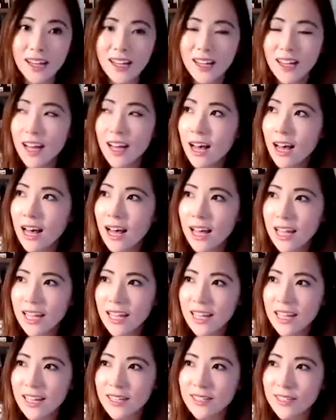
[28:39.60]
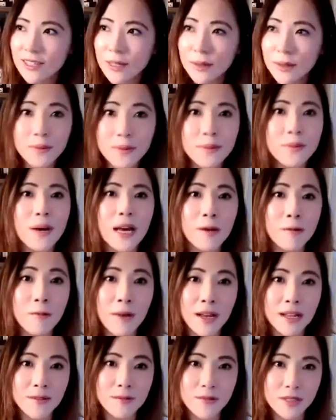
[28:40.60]
I
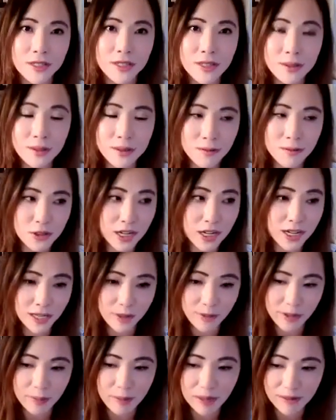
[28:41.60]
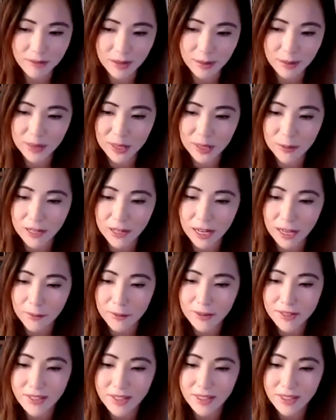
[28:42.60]
went to China with my family when I
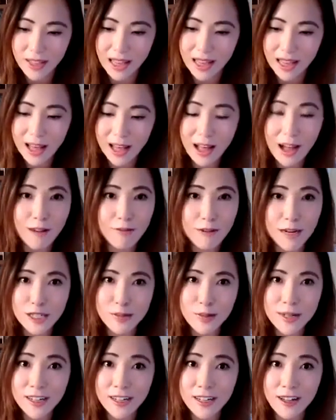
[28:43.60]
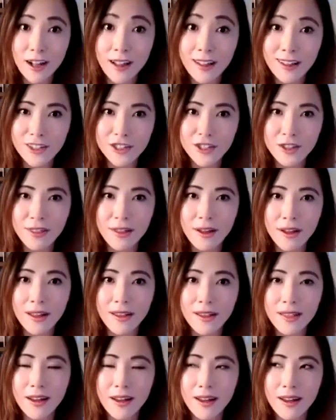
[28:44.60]
was a freshman in college and
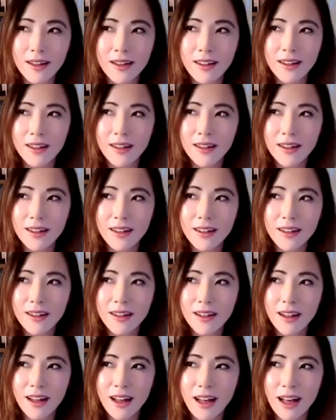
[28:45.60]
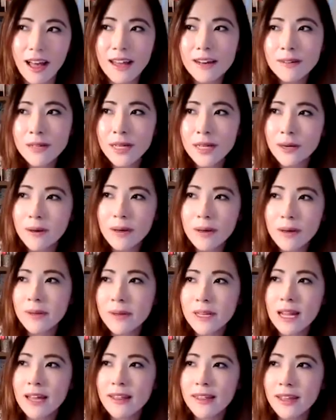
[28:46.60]
thought that, I don't know. I
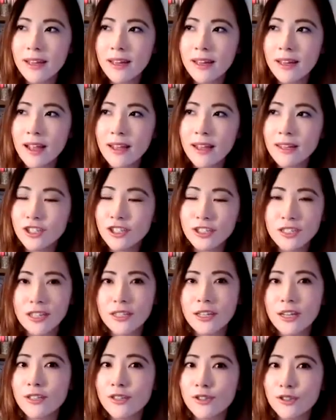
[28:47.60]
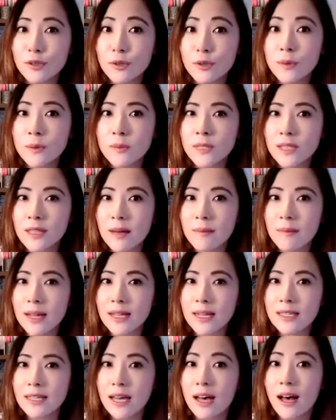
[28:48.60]
mean, I think I just had assumed that my
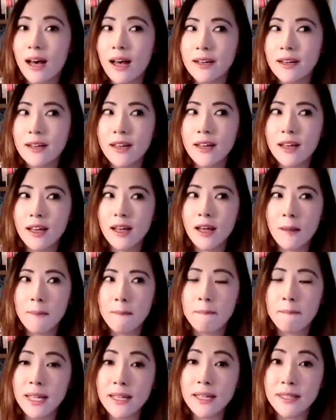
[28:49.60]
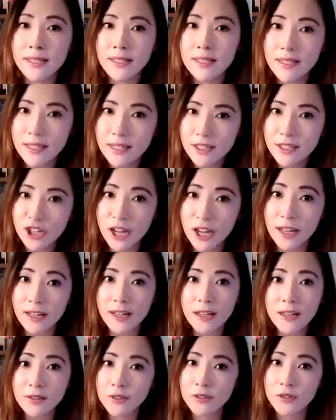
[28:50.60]
dad missed
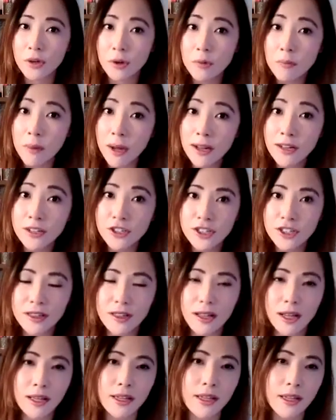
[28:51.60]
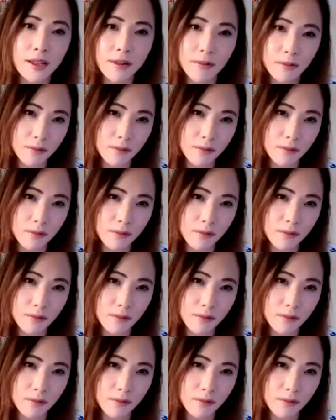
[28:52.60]
China so much and that it